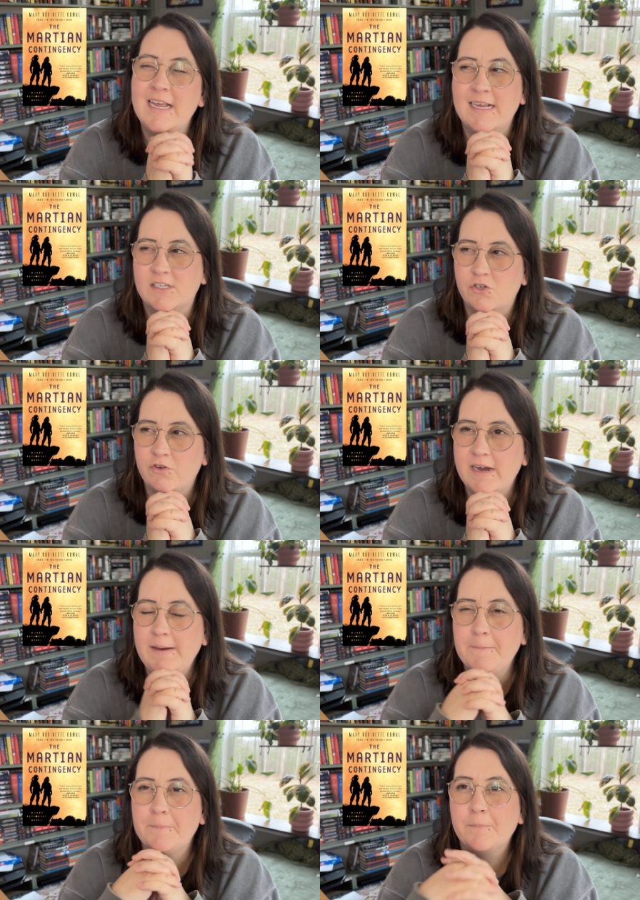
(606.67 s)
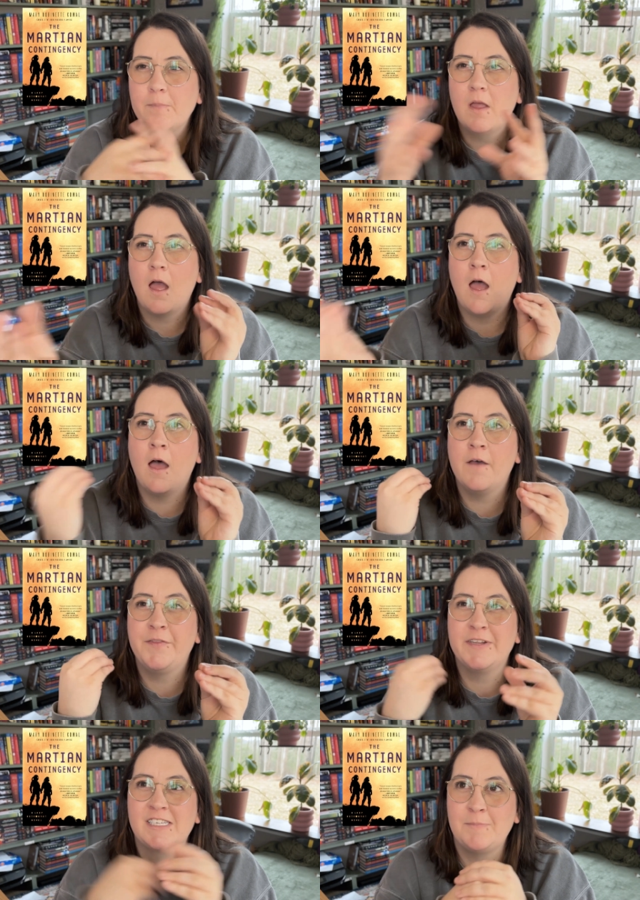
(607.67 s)
history of
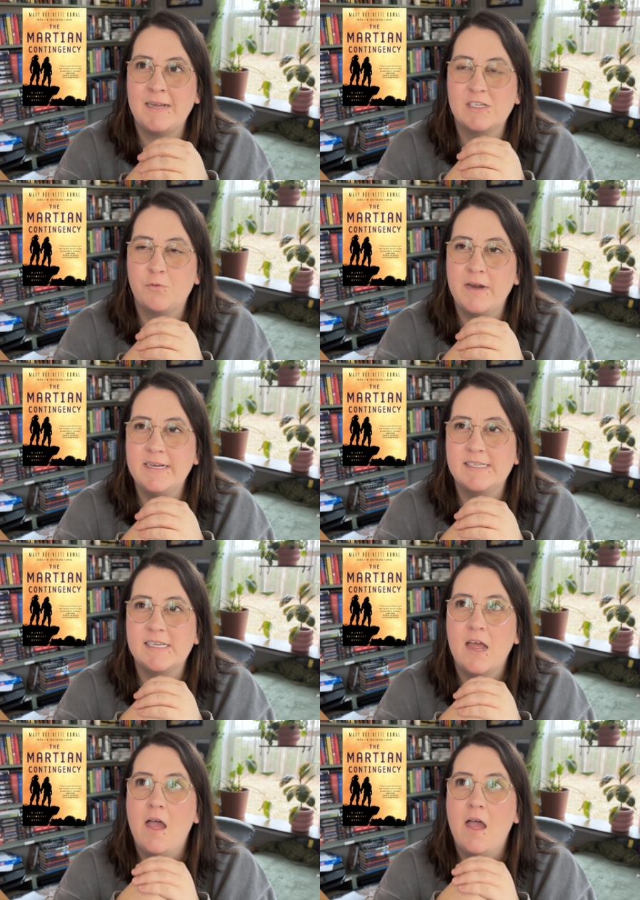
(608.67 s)
the space race,